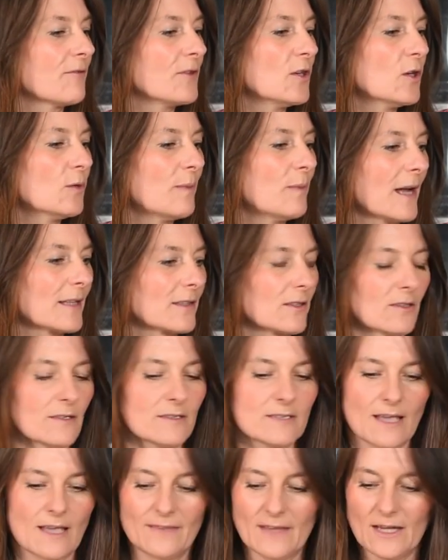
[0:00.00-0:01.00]
few
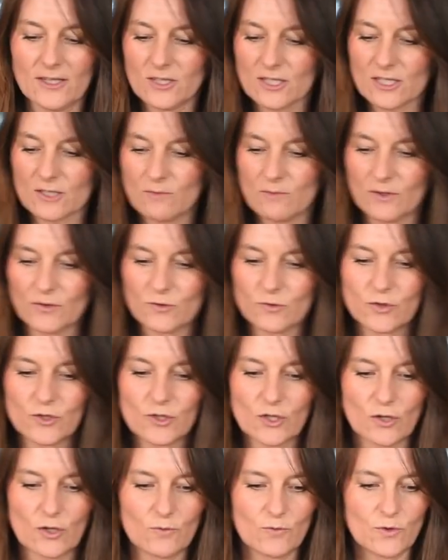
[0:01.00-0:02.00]
bottles, and I just want to
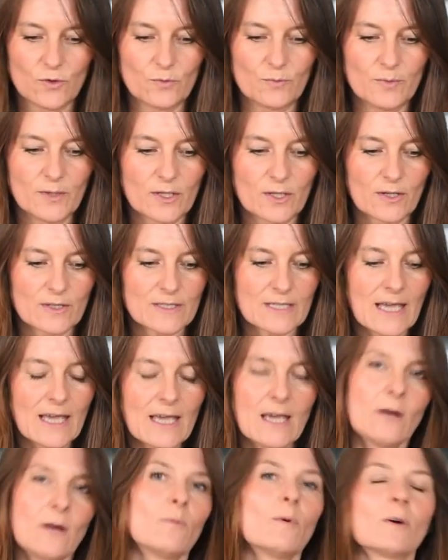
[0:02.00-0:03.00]
show you, because
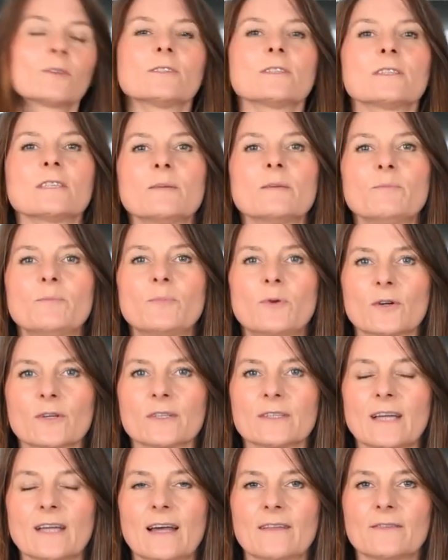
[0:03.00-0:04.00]
what is
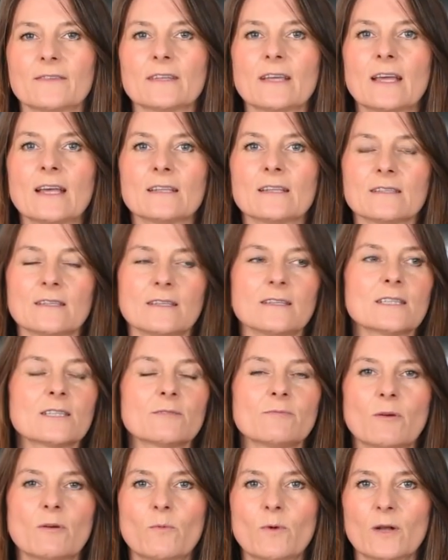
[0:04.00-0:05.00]
important,
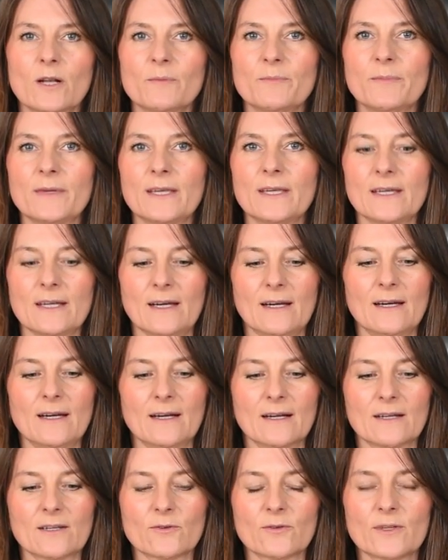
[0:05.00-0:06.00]
since we will be
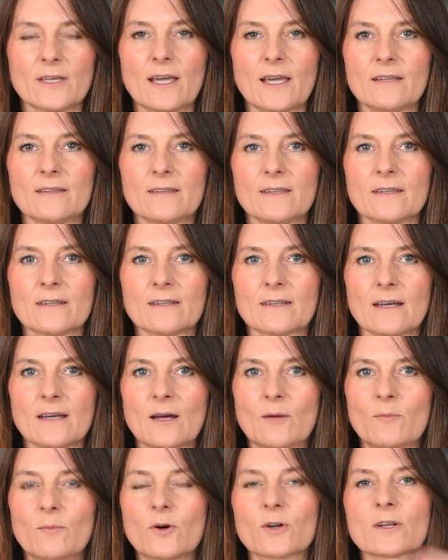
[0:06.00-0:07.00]
creating
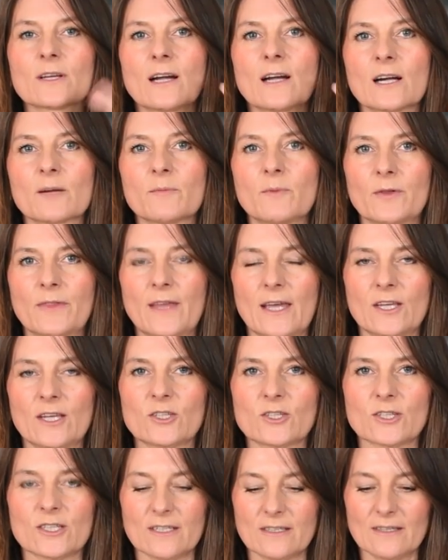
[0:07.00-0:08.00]
more
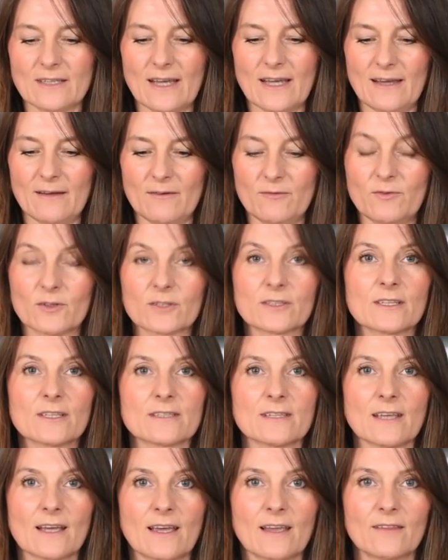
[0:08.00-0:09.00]
carbonation for the
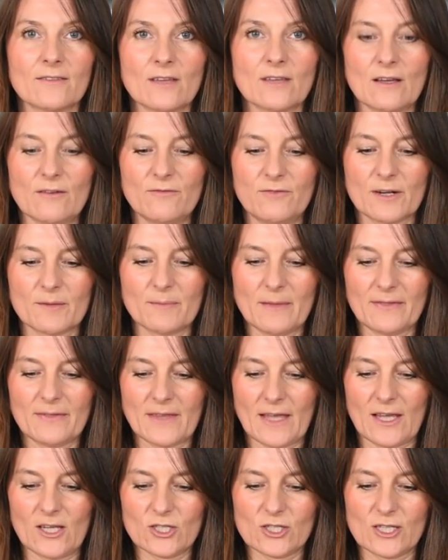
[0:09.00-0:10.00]
second
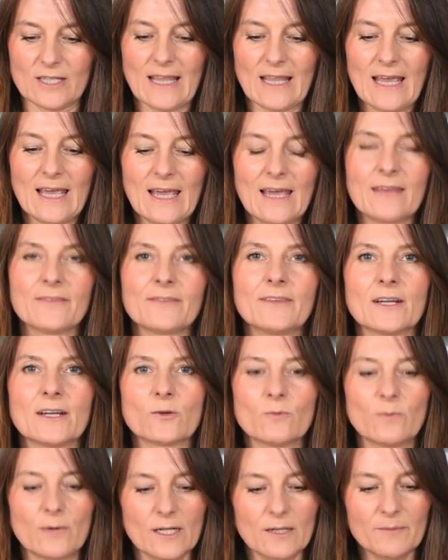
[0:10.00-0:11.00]
fermentation,
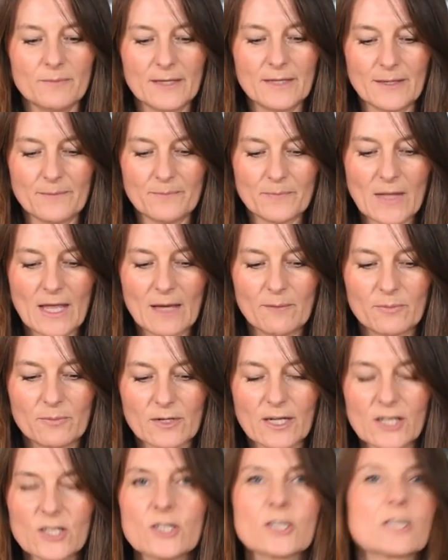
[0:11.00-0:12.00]
there will be
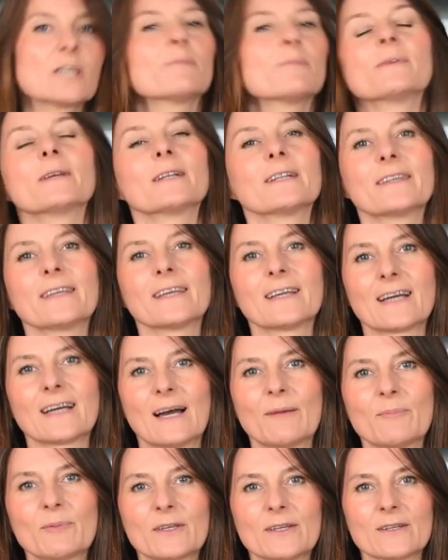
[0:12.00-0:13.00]
pressure building
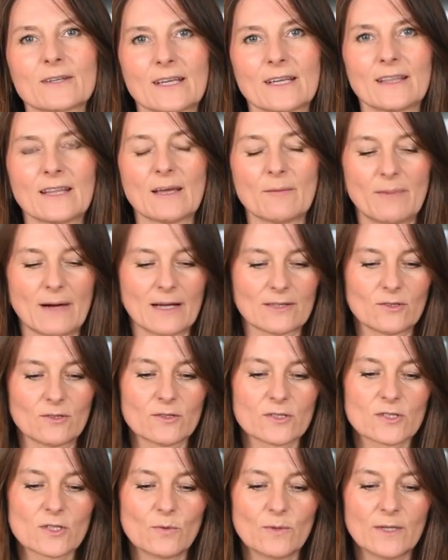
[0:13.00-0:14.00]
up here in a
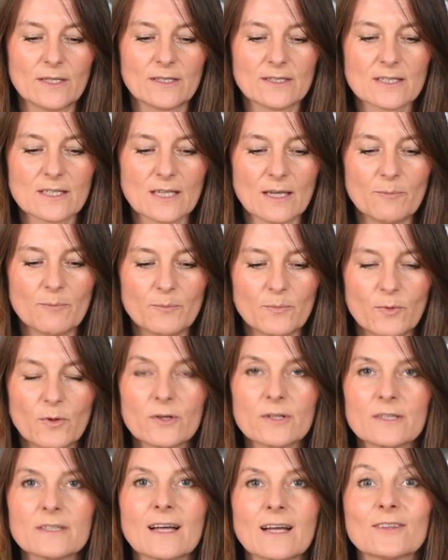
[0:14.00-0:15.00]
bottle. So it is
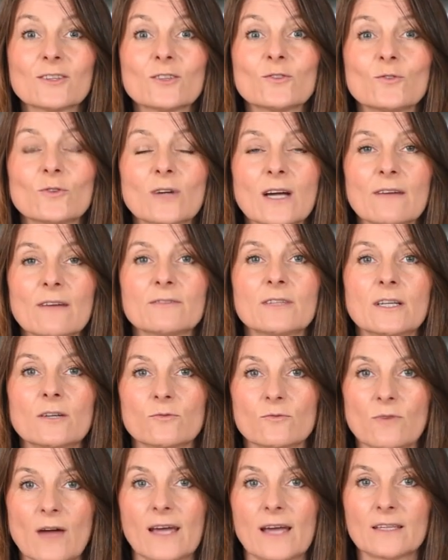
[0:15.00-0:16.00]
important to have the
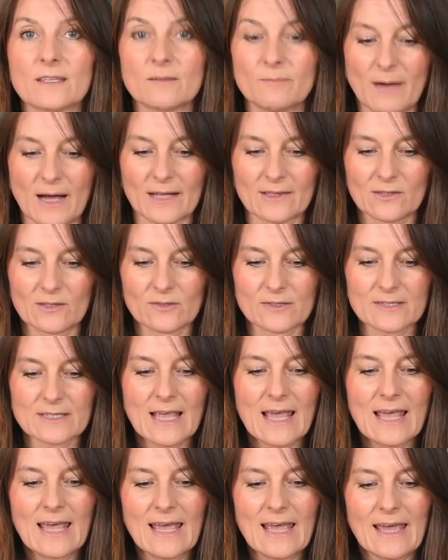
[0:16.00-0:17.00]
right bottles,
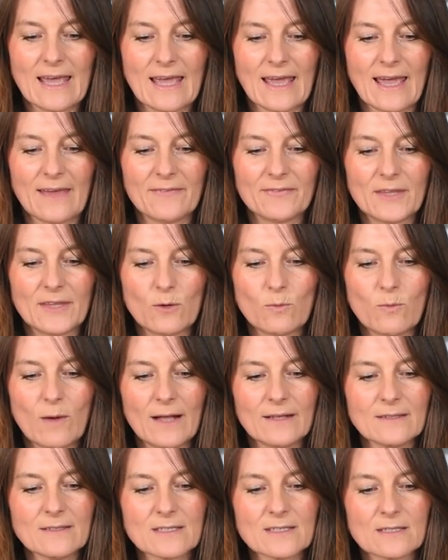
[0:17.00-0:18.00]
and the
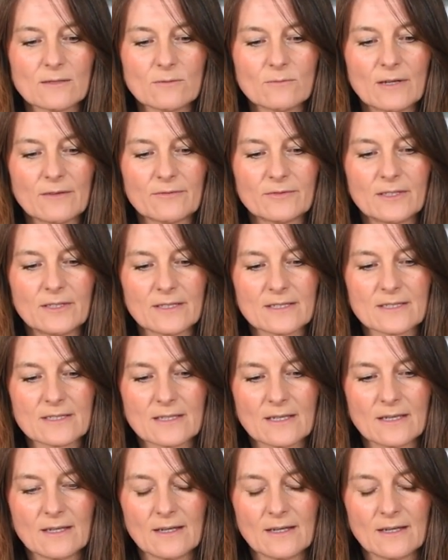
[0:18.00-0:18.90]
ones with this